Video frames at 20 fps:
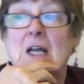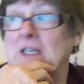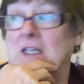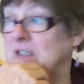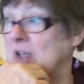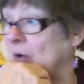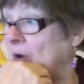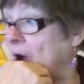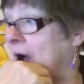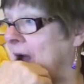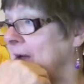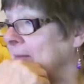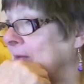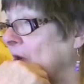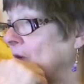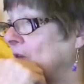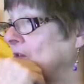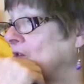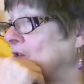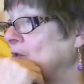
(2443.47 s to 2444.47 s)
So I'm
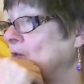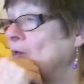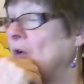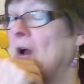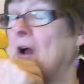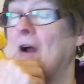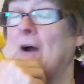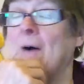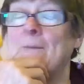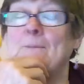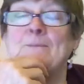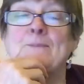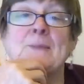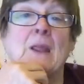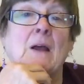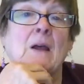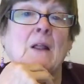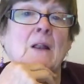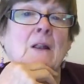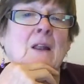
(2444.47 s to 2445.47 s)
going to
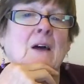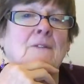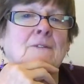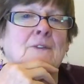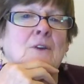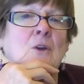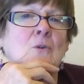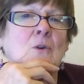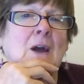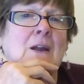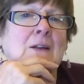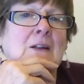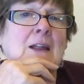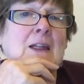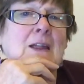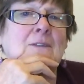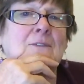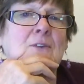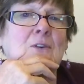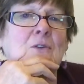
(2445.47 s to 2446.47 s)
love you and
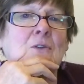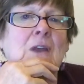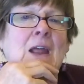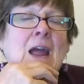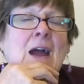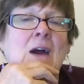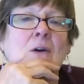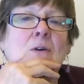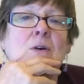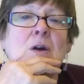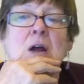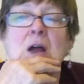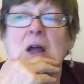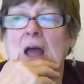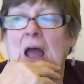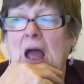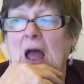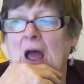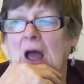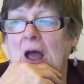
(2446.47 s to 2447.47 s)
leave you now.
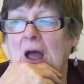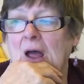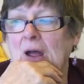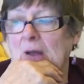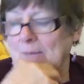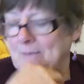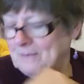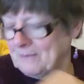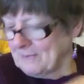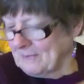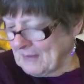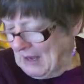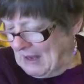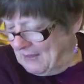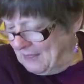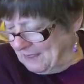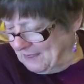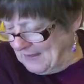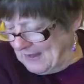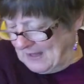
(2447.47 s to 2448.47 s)
I
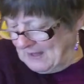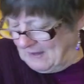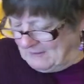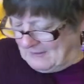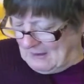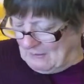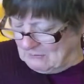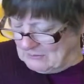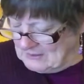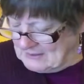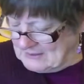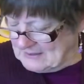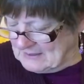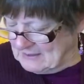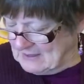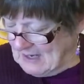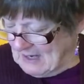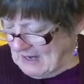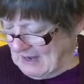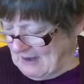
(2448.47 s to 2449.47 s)
think that
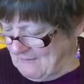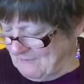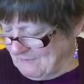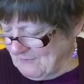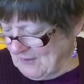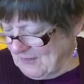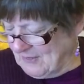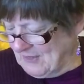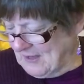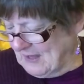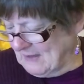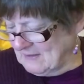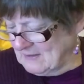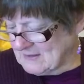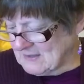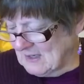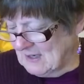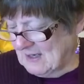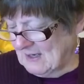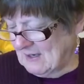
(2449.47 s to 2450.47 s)
was everything
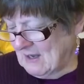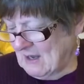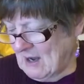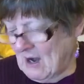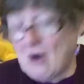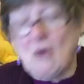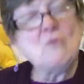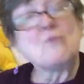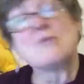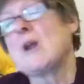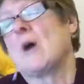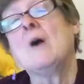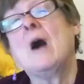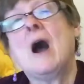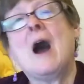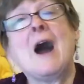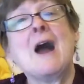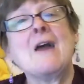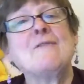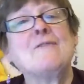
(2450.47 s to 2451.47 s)
that oh no,
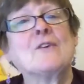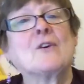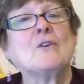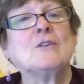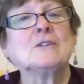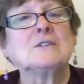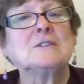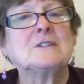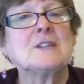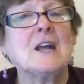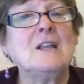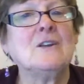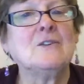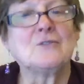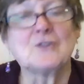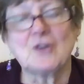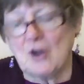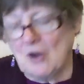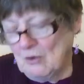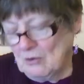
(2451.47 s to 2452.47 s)
I forgot to tell you
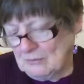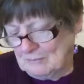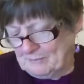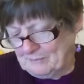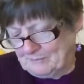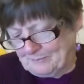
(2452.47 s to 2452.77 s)
too,